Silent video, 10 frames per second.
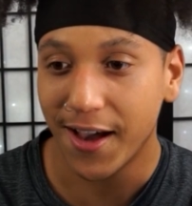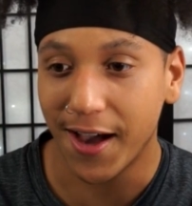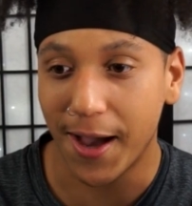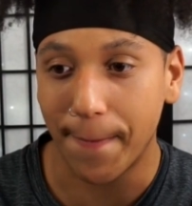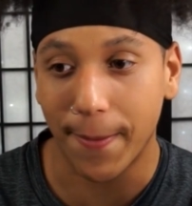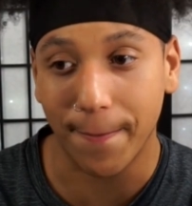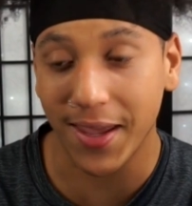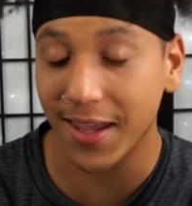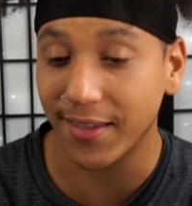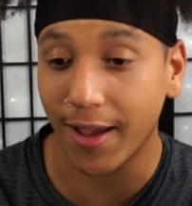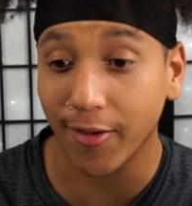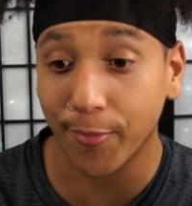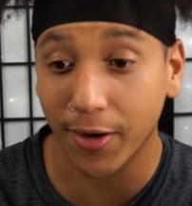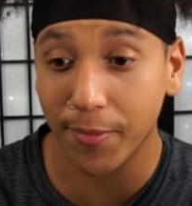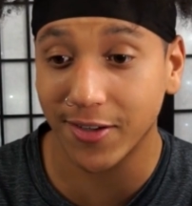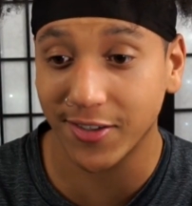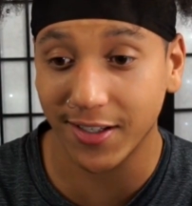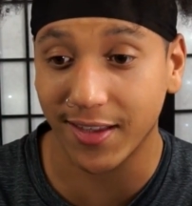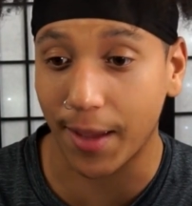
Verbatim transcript: Um, but man, that was pretty much it.